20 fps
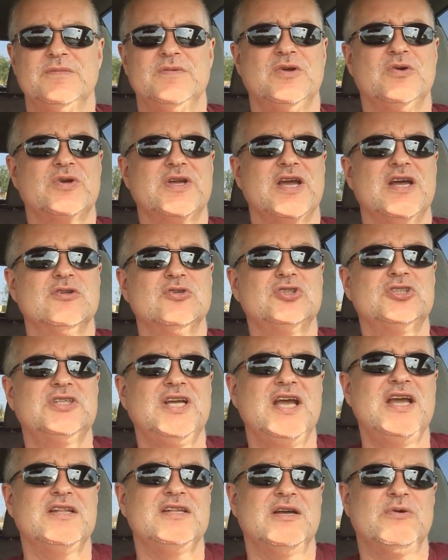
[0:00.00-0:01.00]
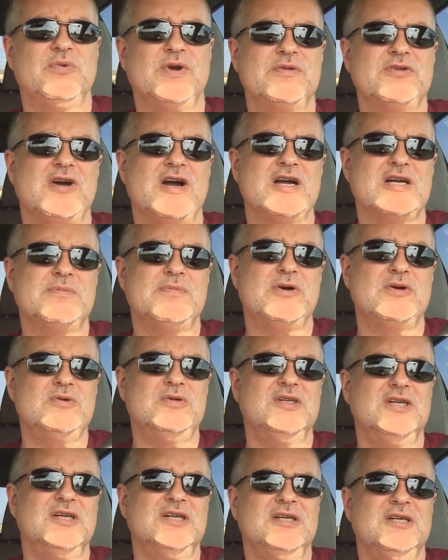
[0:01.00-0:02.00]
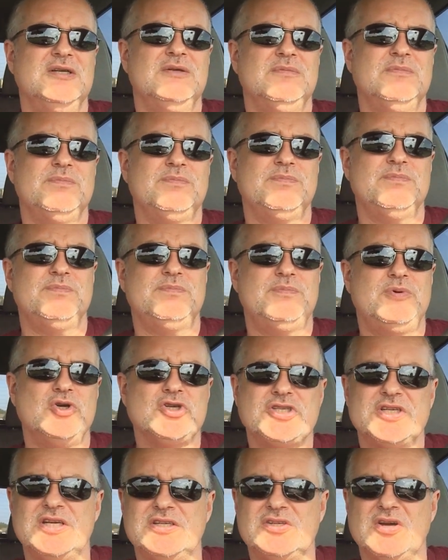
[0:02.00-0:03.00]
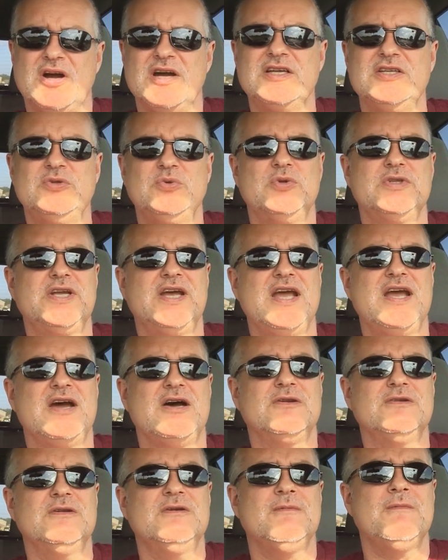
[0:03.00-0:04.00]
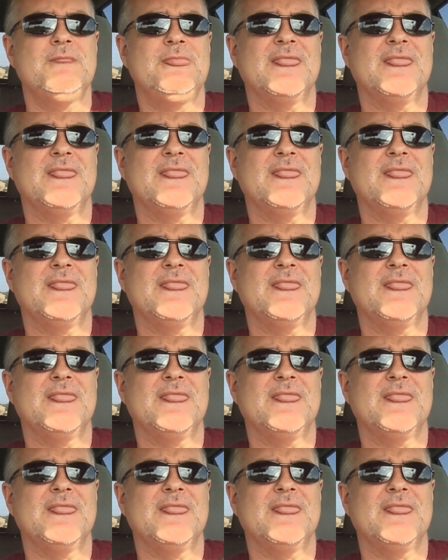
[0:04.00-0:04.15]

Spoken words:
Okay, understand that when I talk about pushing a dog into a down,